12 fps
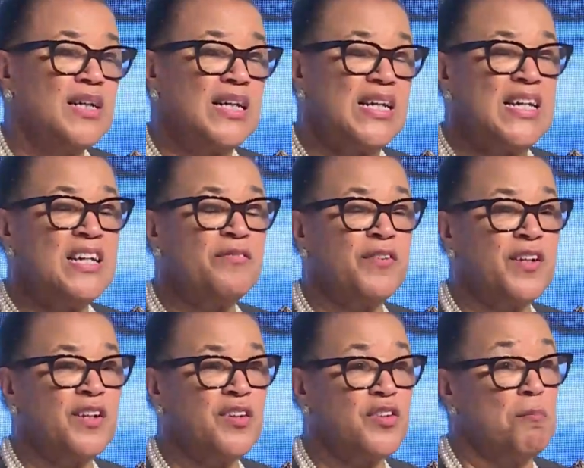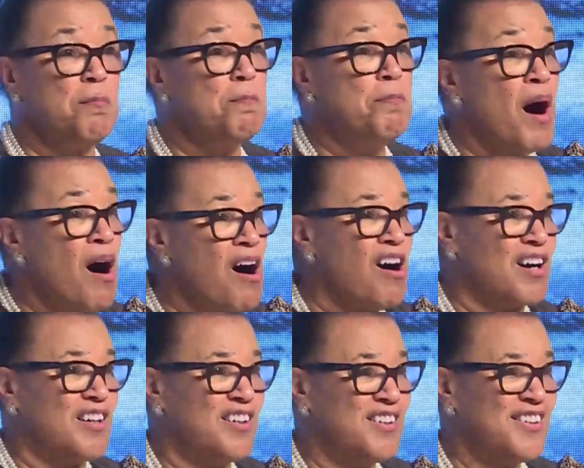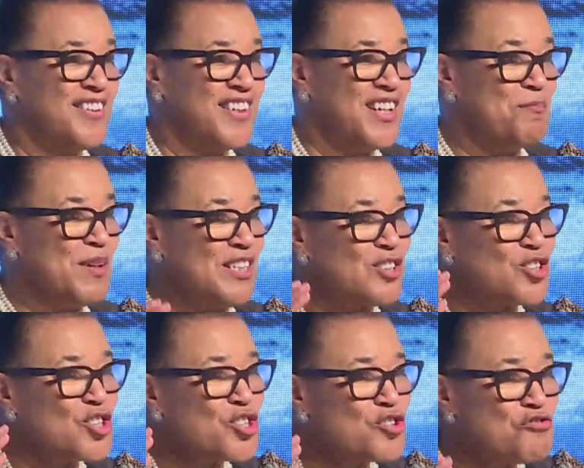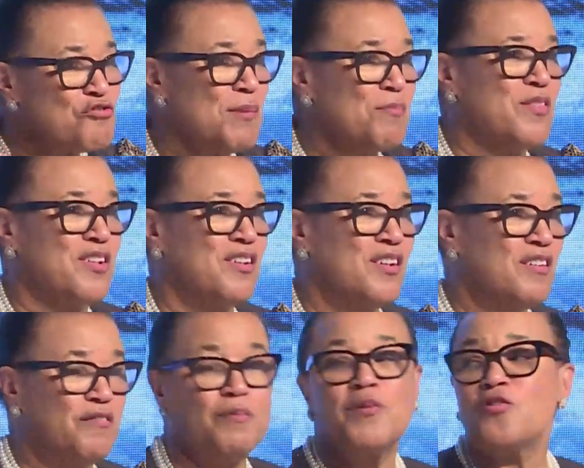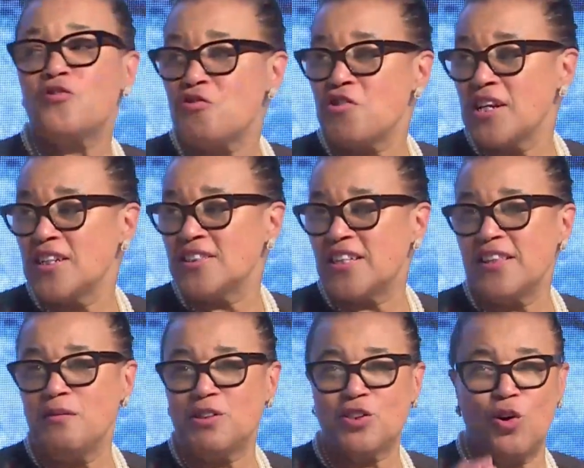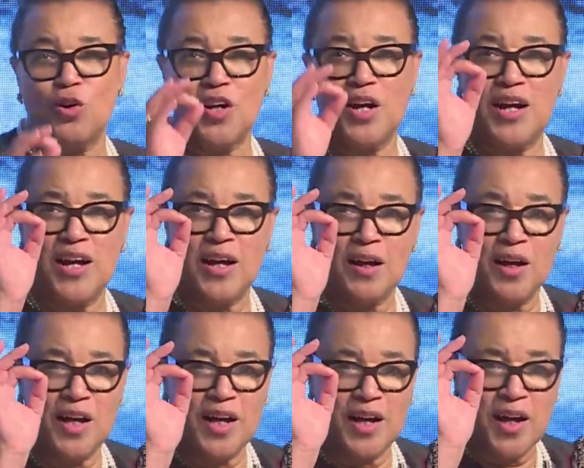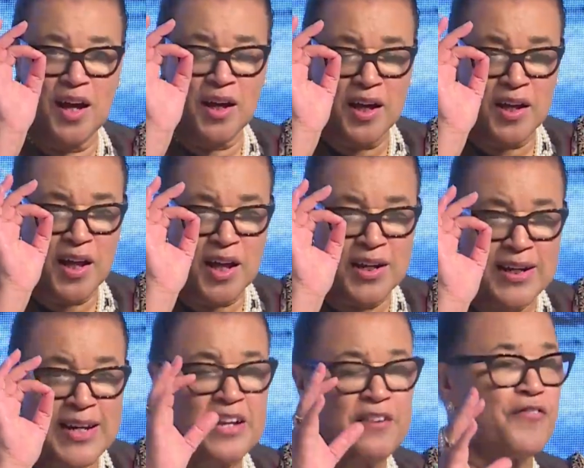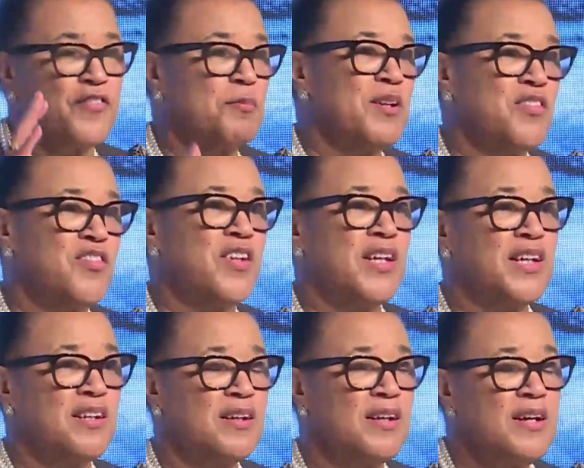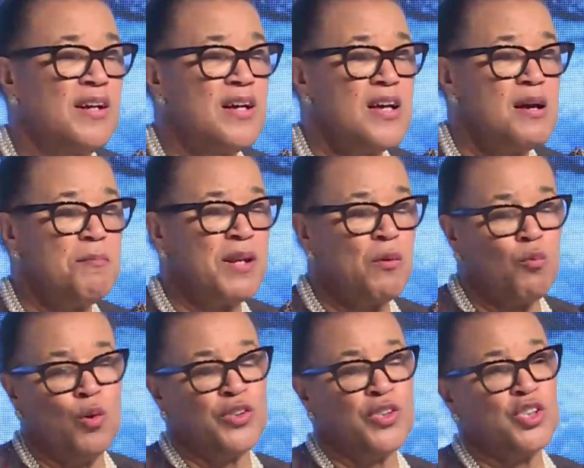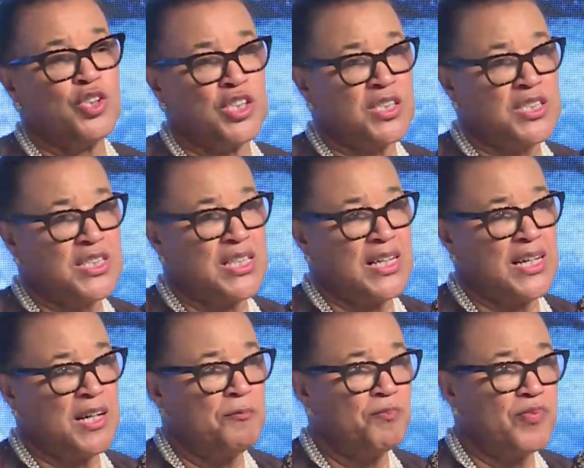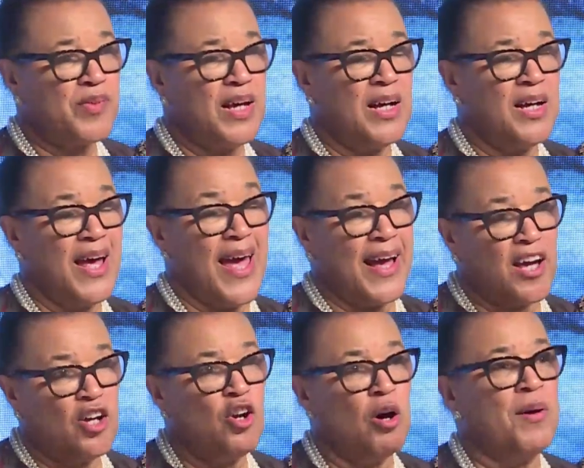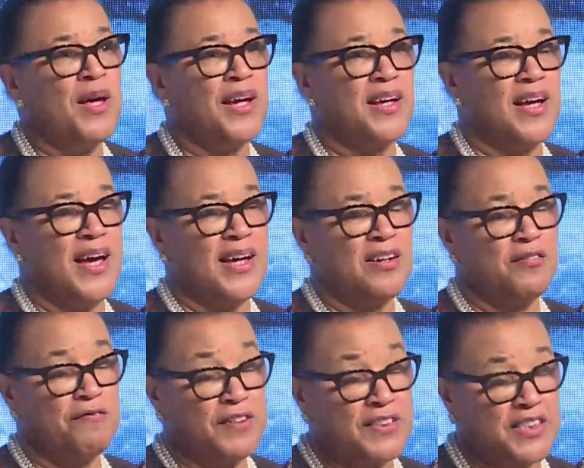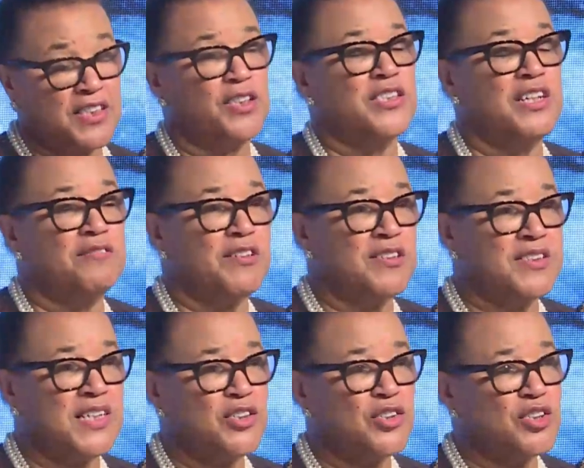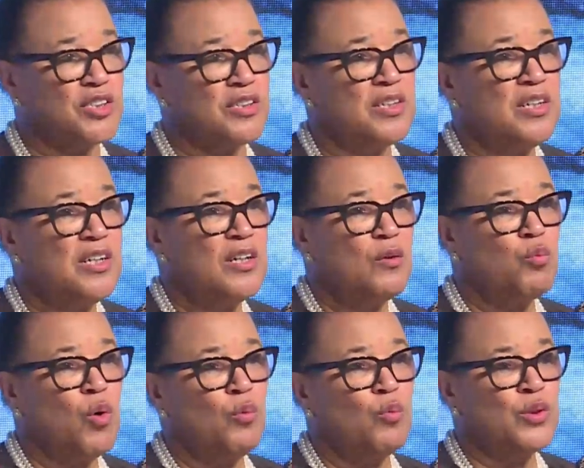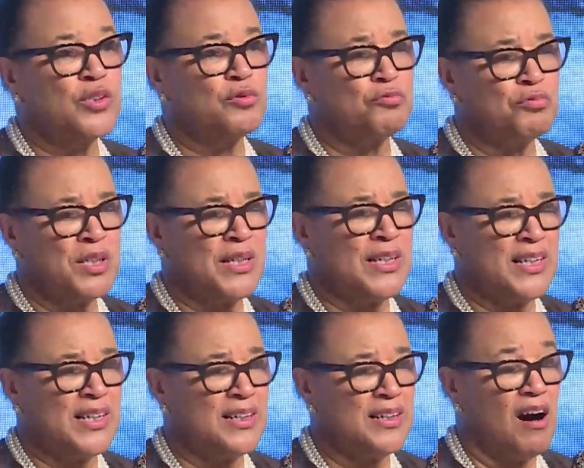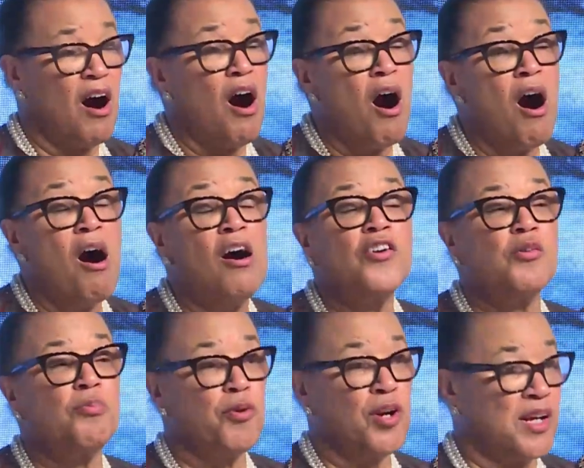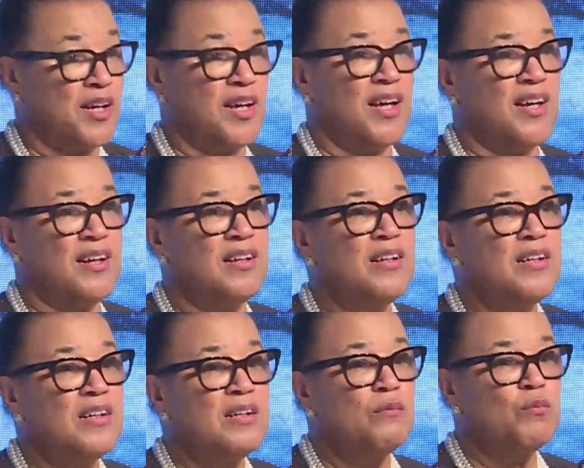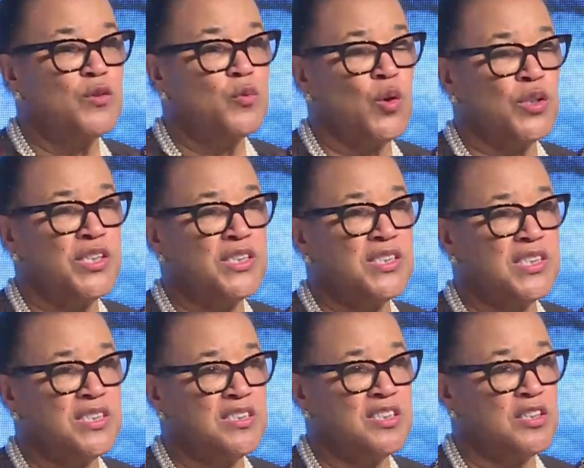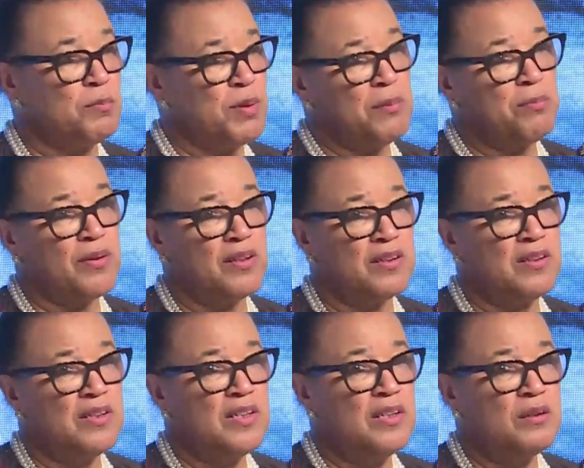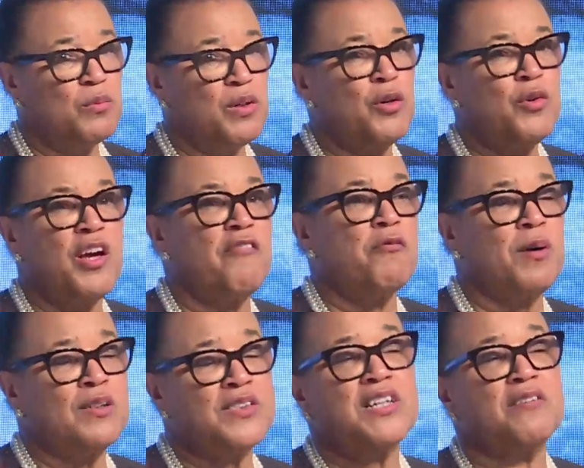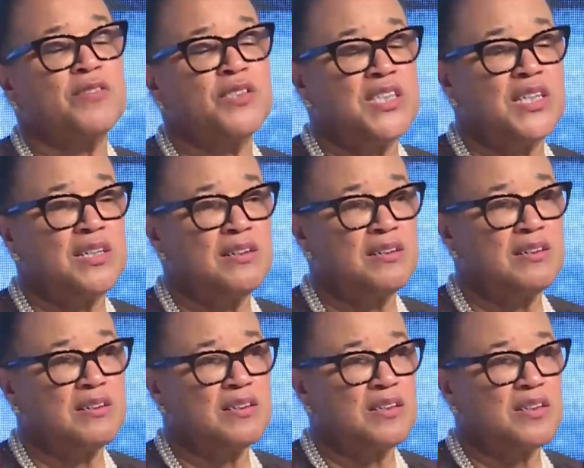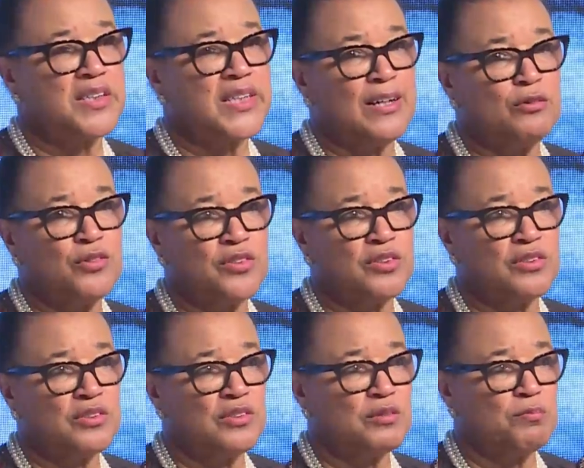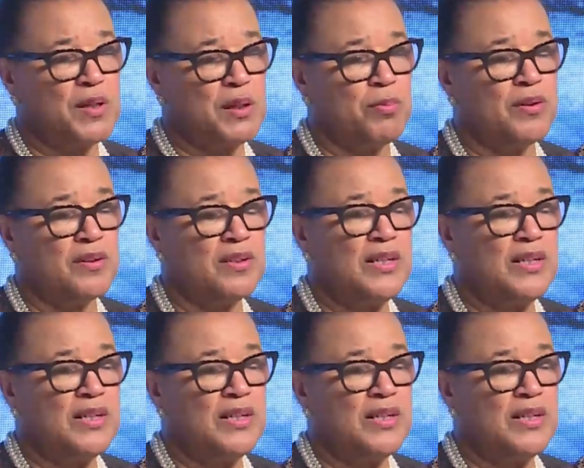Even the bark had been stripped from the trees, and there was not a leaf to be seen. But it wasn't just the economic and physical devastation. What was really heartbreaking was what it did to the people. We only have about 70,000 people.